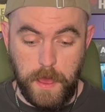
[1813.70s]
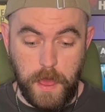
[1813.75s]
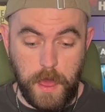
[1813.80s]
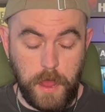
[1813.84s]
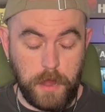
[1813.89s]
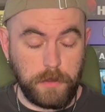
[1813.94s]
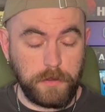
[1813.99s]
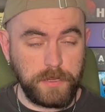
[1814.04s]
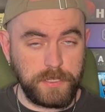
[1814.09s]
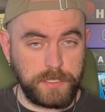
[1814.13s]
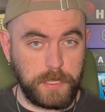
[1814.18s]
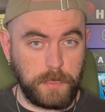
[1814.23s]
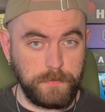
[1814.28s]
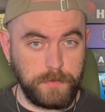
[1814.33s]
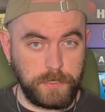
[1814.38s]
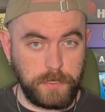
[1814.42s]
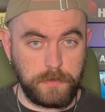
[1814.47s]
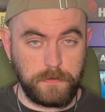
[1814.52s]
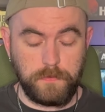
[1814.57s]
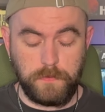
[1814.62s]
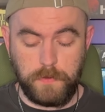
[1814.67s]
Our
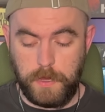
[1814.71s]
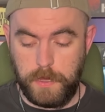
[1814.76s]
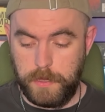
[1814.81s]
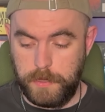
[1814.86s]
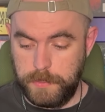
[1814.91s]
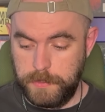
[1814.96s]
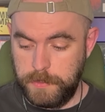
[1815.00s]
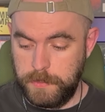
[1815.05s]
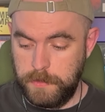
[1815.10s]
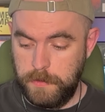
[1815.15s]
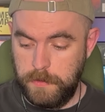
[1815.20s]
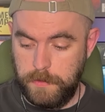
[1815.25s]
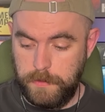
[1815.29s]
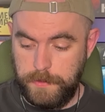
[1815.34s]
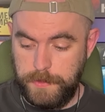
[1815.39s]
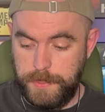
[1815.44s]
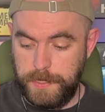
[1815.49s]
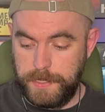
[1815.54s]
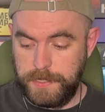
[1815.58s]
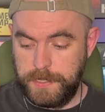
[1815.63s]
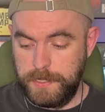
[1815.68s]
assumption was
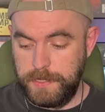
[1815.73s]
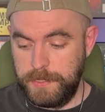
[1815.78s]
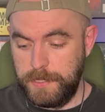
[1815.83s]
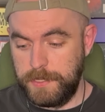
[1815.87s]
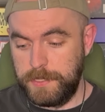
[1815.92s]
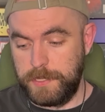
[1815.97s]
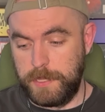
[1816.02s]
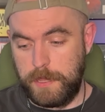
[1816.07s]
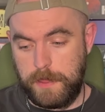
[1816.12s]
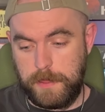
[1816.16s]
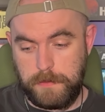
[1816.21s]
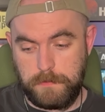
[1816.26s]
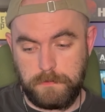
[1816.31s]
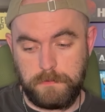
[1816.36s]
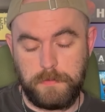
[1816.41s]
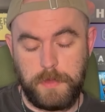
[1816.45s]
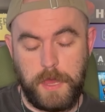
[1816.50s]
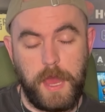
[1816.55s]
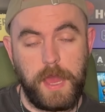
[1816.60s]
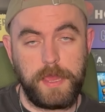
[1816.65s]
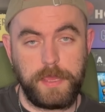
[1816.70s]
this is the same
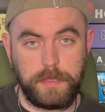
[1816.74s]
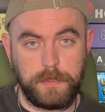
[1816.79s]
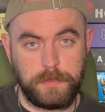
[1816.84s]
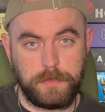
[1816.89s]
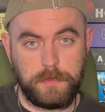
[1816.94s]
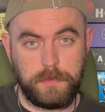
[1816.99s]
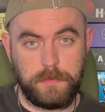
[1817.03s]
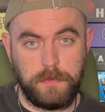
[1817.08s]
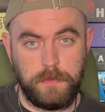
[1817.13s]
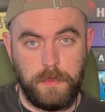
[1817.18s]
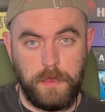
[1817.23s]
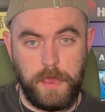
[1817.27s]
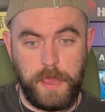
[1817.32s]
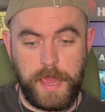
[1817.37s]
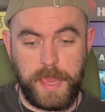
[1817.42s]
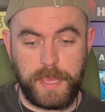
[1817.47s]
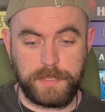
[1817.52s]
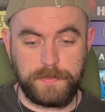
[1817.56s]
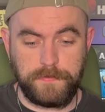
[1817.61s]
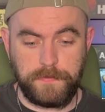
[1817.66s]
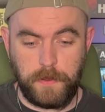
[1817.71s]
height
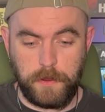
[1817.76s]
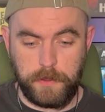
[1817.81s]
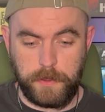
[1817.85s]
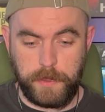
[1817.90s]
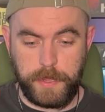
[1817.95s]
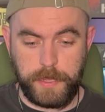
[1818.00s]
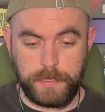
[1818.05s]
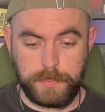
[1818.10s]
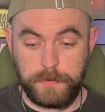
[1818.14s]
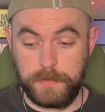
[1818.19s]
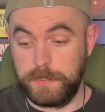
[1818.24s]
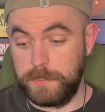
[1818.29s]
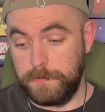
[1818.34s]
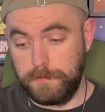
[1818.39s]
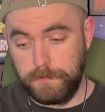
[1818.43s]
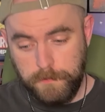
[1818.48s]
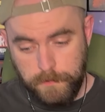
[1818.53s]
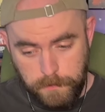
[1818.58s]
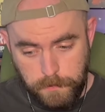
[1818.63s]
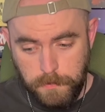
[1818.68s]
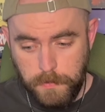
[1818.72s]
as far as because
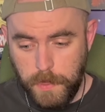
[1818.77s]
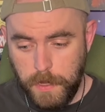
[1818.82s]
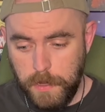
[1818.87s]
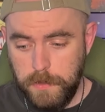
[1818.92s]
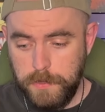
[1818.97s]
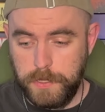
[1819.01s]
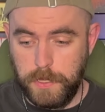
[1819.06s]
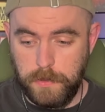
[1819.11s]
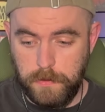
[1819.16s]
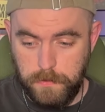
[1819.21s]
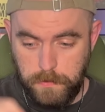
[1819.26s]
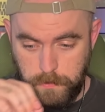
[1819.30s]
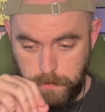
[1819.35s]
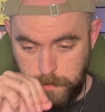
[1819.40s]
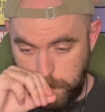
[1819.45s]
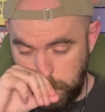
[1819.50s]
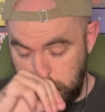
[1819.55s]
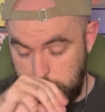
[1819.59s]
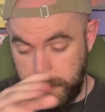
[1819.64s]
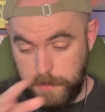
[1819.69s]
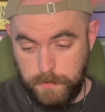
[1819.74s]
so
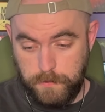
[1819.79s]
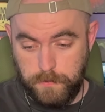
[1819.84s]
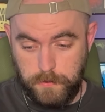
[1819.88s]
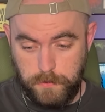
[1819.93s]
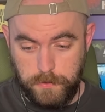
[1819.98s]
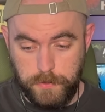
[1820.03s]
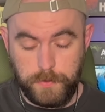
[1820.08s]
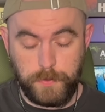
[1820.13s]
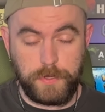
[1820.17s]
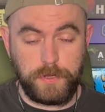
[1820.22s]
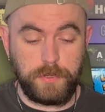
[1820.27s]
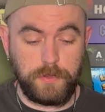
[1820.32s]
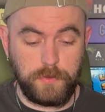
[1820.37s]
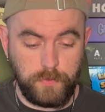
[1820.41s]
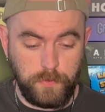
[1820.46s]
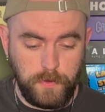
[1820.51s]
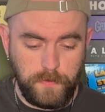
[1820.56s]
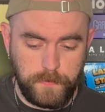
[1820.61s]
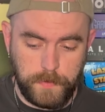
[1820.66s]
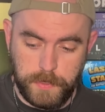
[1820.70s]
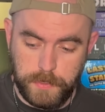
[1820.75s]
in the rules when you do
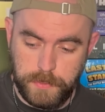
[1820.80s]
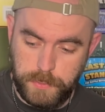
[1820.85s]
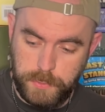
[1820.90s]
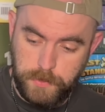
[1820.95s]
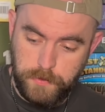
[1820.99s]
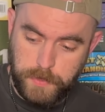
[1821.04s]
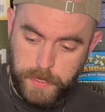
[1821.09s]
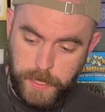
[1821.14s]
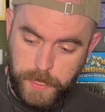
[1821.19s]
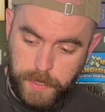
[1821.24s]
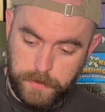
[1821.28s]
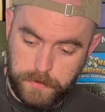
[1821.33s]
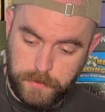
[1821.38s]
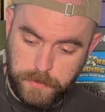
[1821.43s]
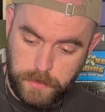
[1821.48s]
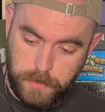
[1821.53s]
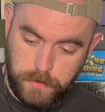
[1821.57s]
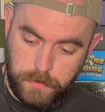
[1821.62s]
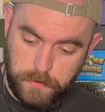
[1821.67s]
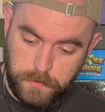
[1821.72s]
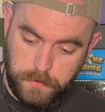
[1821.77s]
movement, you can't
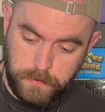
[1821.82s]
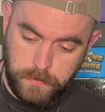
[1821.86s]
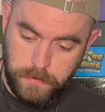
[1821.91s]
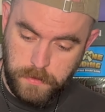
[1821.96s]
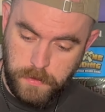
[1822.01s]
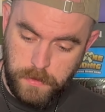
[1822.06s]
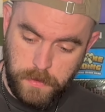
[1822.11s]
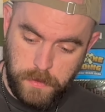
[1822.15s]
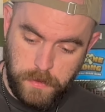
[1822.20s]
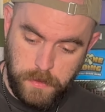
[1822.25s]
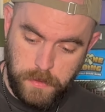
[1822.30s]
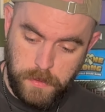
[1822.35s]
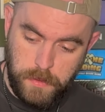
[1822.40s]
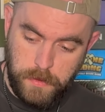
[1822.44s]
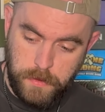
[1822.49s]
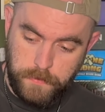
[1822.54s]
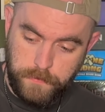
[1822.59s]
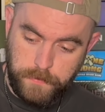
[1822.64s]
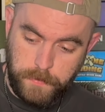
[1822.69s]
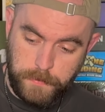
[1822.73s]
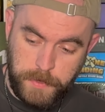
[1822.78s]
go
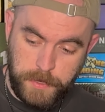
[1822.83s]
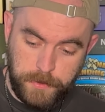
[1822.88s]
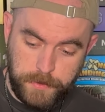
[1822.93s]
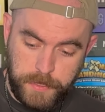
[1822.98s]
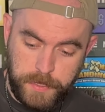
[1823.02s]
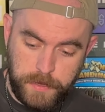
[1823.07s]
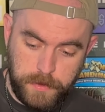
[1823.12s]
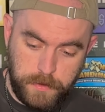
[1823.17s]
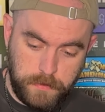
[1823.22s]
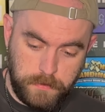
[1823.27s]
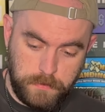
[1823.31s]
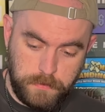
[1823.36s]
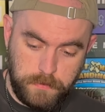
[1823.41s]
from here to here.